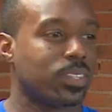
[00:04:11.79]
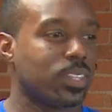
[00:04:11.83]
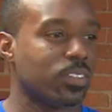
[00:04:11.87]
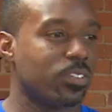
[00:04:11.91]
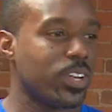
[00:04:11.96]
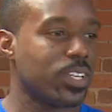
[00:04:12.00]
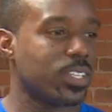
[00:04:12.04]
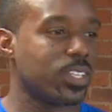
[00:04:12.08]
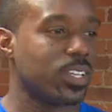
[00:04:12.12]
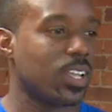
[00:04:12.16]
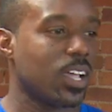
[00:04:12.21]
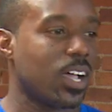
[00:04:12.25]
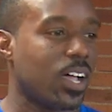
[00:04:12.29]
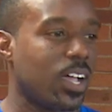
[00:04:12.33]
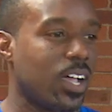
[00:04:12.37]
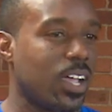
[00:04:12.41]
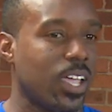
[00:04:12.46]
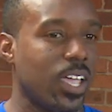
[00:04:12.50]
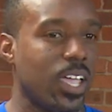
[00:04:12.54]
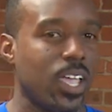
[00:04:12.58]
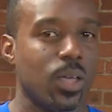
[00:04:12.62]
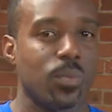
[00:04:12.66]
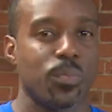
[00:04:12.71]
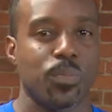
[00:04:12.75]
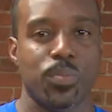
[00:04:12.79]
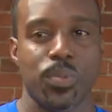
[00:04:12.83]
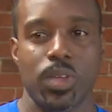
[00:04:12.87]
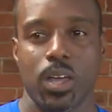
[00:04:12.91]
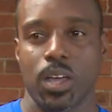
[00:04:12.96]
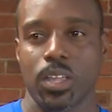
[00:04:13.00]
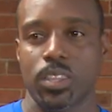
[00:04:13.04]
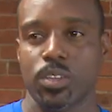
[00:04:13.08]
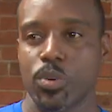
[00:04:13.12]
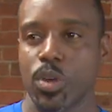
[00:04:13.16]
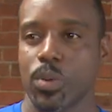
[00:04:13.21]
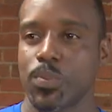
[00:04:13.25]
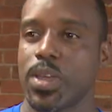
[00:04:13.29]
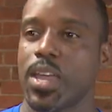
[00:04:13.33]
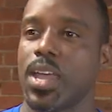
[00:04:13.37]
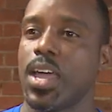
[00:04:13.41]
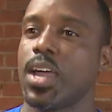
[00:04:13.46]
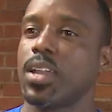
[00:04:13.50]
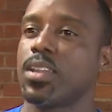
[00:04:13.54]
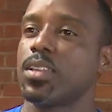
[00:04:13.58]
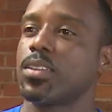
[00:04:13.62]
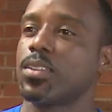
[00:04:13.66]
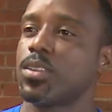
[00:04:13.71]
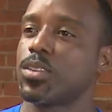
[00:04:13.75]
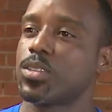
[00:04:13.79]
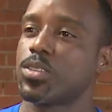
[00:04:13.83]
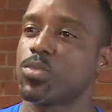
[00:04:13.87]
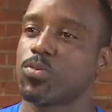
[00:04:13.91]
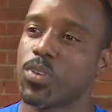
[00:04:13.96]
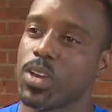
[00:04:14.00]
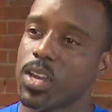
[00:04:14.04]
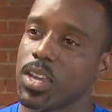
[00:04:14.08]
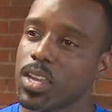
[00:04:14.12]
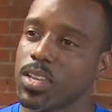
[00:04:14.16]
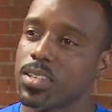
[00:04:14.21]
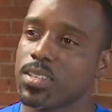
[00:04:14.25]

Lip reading: the reason I am throwing my hat into this ring.